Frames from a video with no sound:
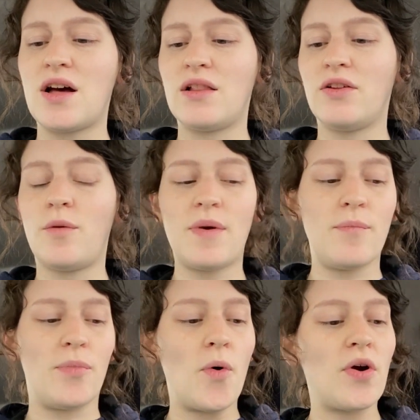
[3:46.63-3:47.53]
a little
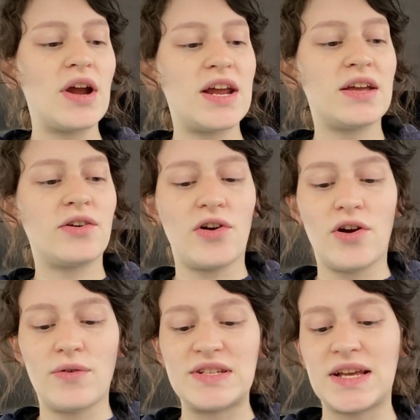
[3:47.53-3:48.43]
bit boring
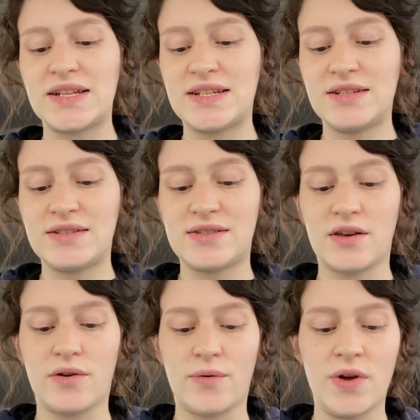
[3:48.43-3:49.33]
or redundant,
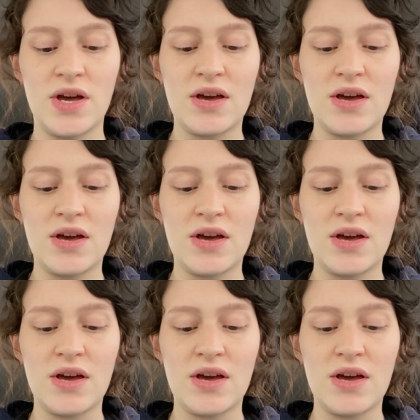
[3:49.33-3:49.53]
so